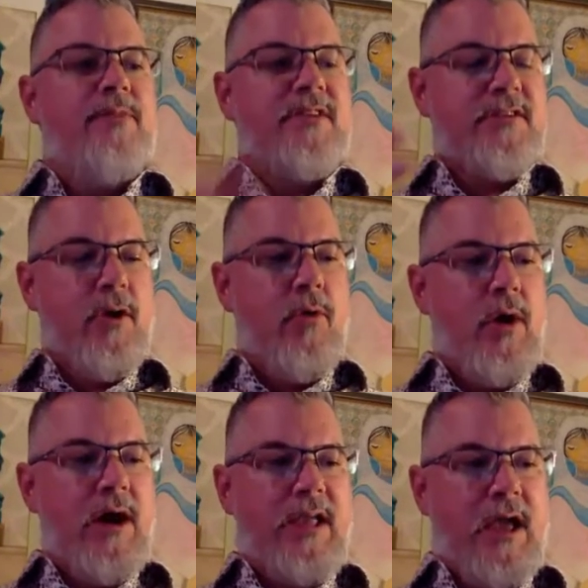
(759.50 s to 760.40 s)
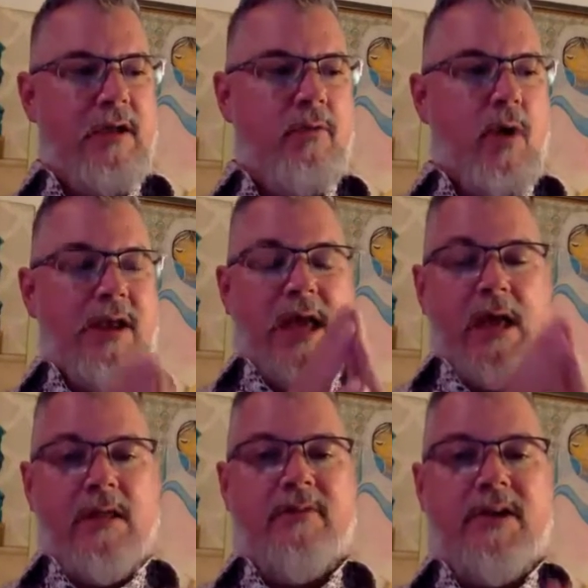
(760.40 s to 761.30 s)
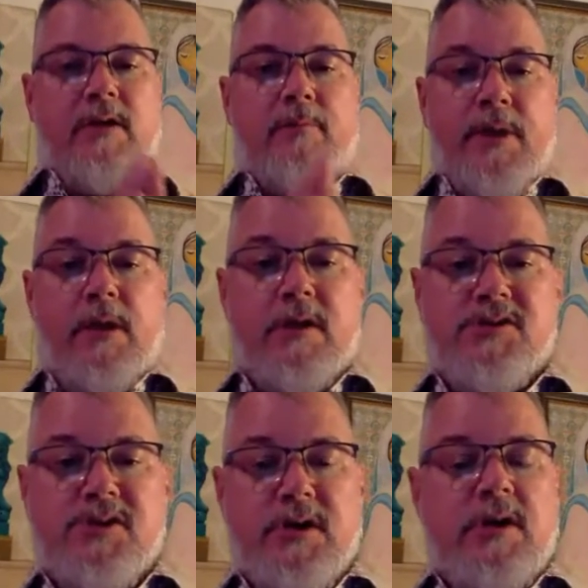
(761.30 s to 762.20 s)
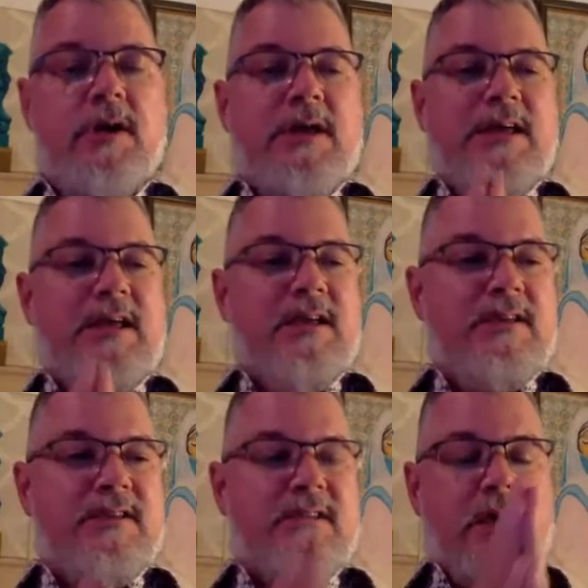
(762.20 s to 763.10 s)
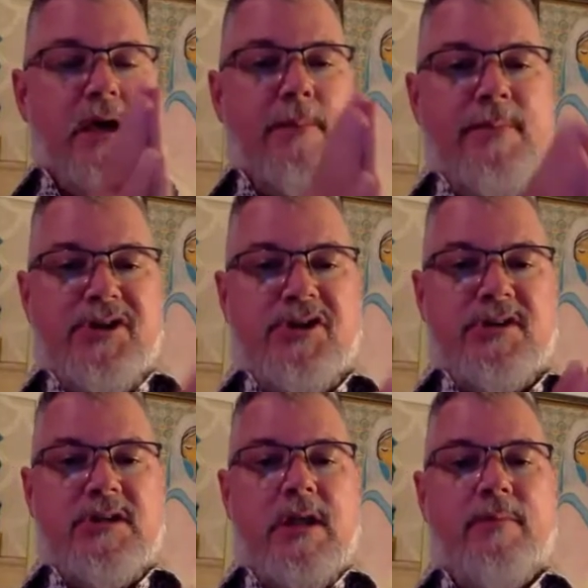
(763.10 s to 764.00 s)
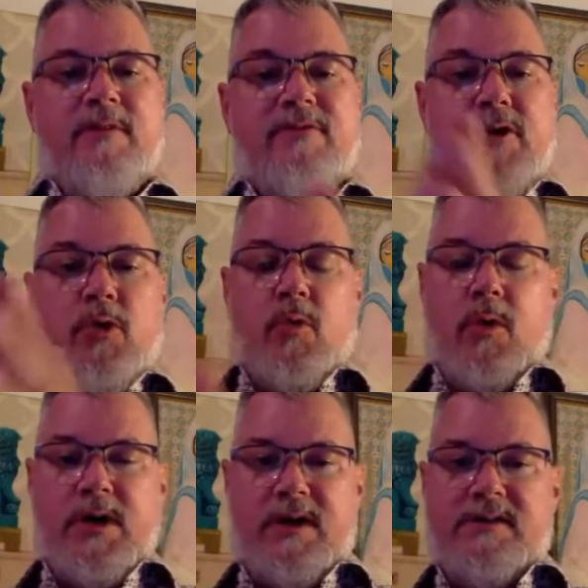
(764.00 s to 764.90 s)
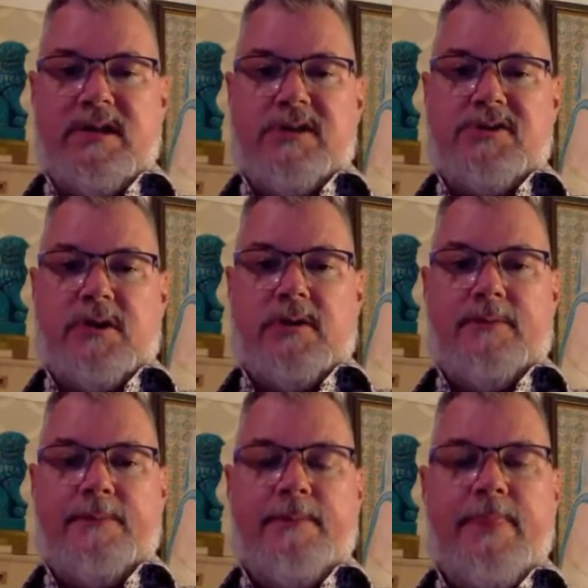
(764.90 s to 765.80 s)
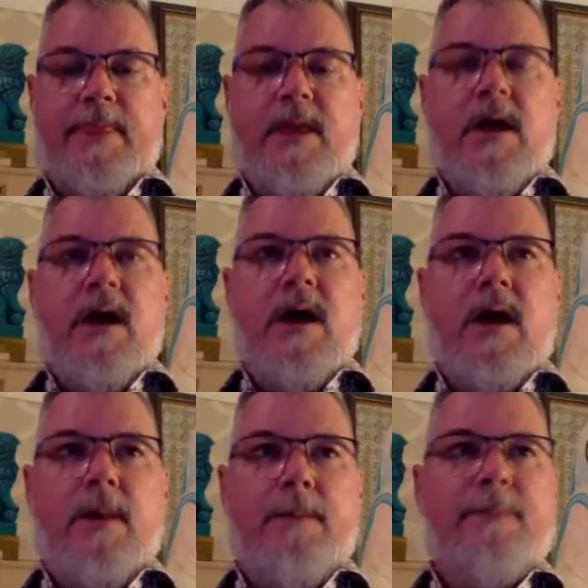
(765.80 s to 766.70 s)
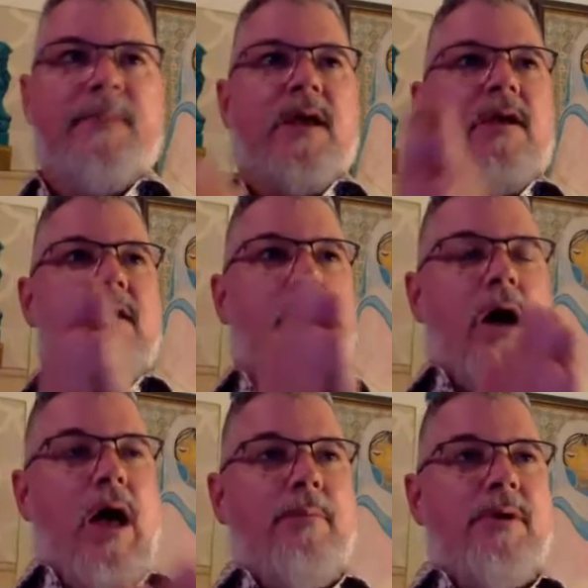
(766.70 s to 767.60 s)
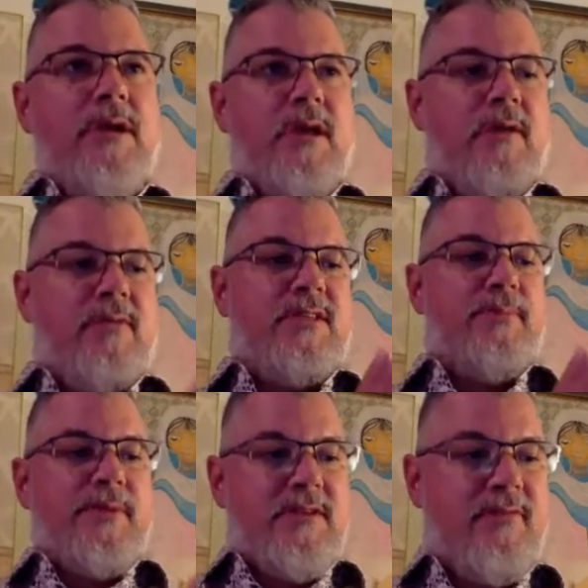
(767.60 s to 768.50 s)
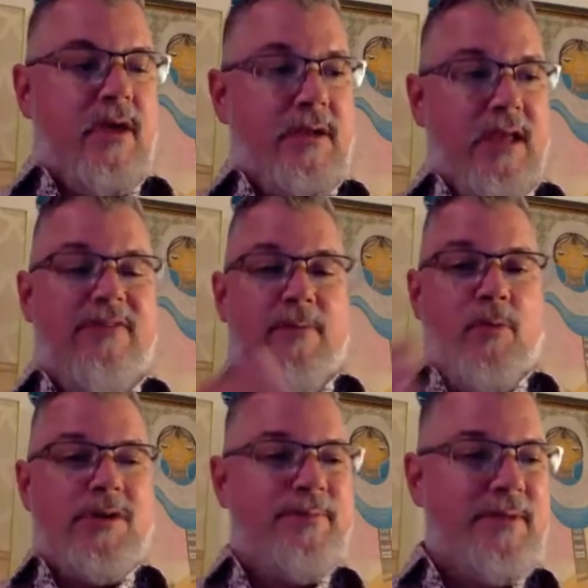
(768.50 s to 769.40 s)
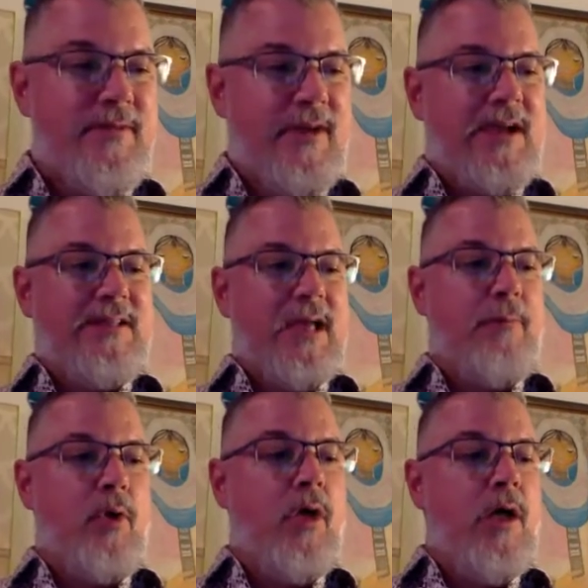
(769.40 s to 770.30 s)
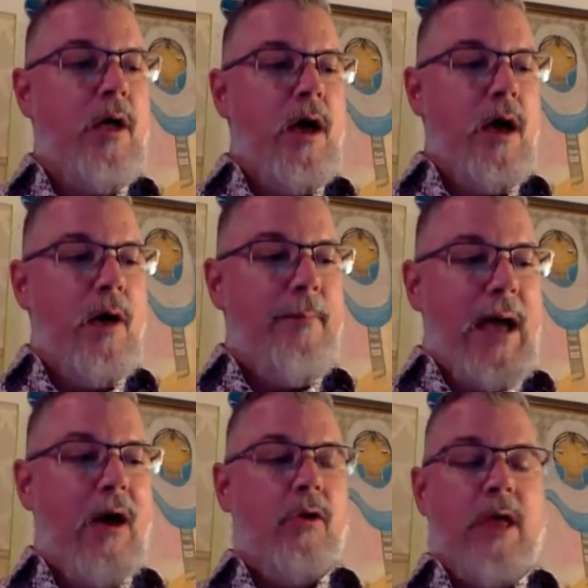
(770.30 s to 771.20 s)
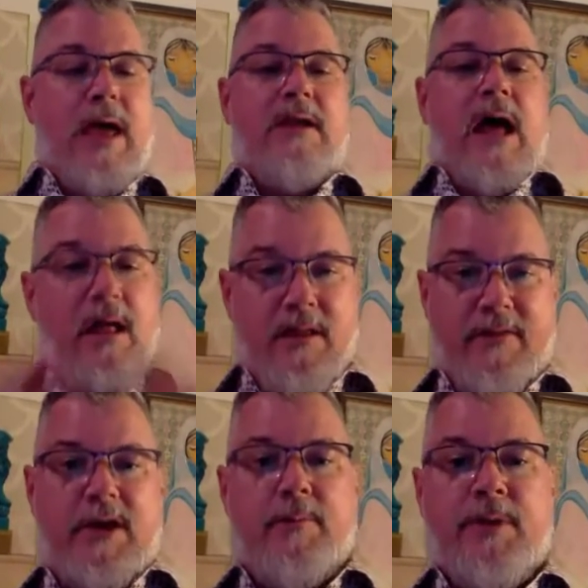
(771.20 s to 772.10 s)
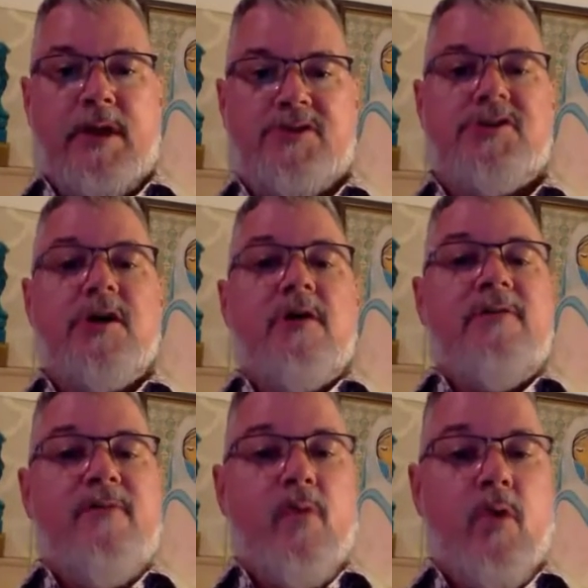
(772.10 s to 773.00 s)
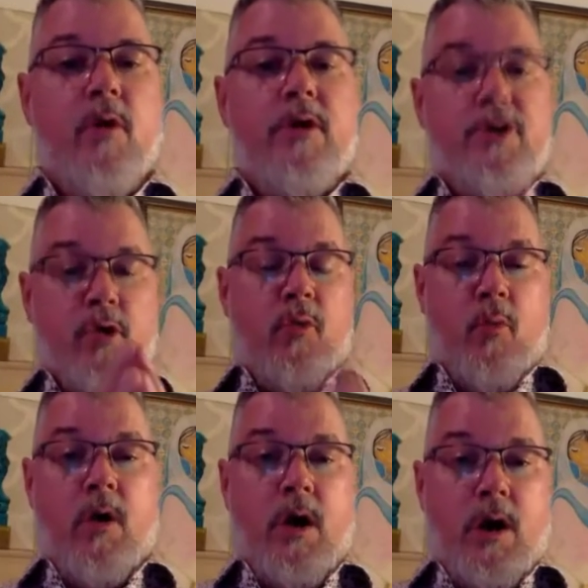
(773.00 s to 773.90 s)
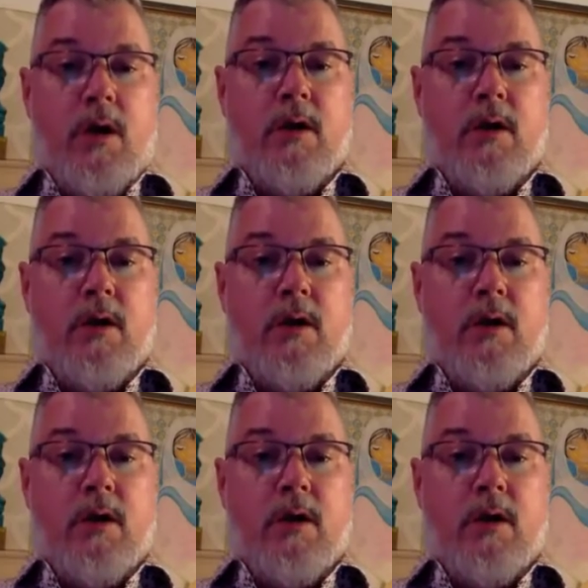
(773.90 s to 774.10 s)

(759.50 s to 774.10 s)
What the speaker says: So an elevator pitch is a mission statement for your organization. Now I'm going to give an even more specific example about an elevator pitch for your work.